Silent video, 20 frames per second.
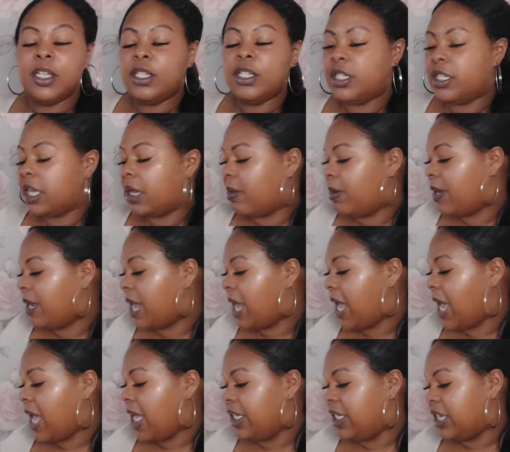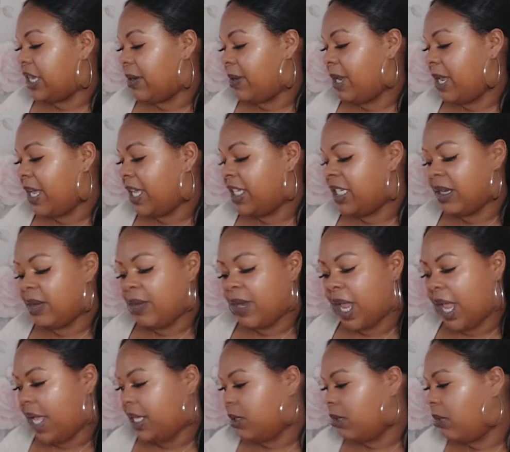Gemini, Gemini,
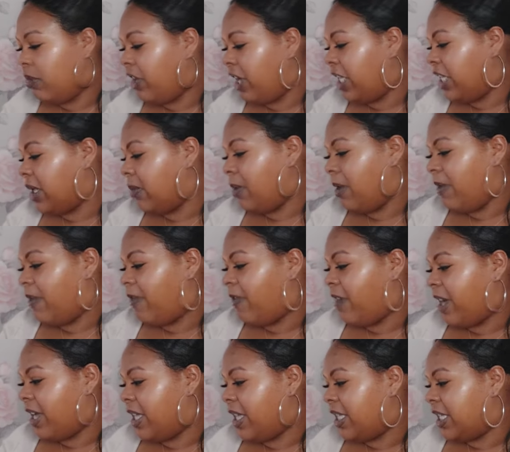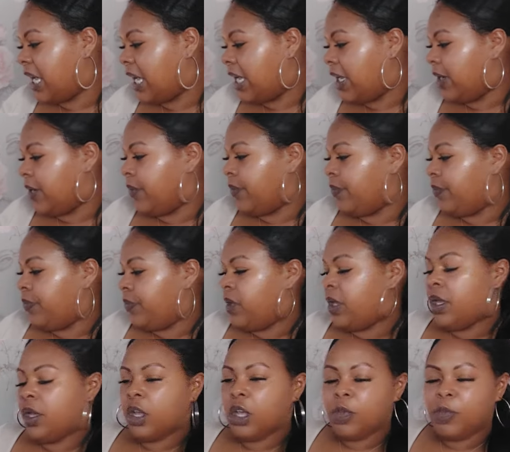Gemini. Some of you guys could be a fire sign,
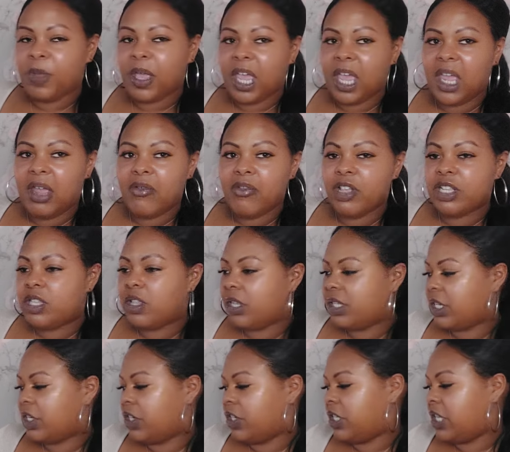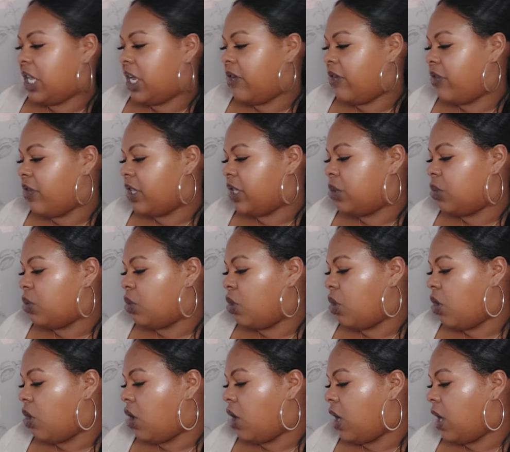could be Aries, Leo, Sagittarius. We
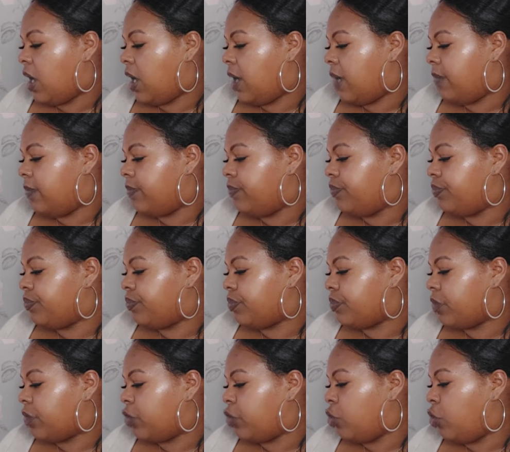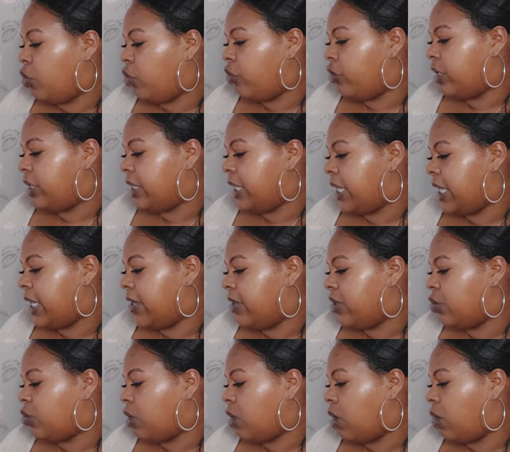got Taurus here
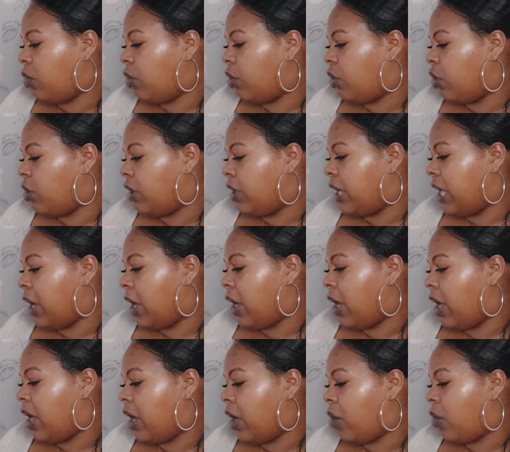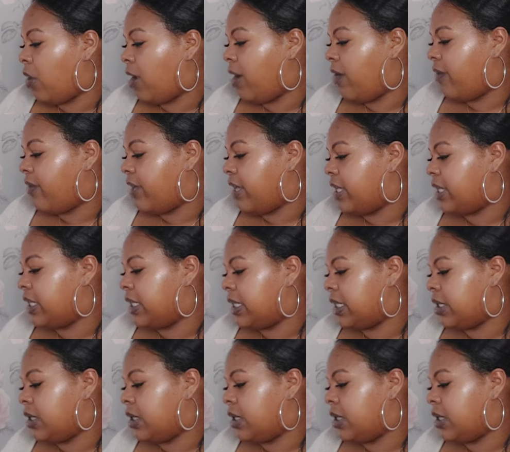as well. We got Aquarius.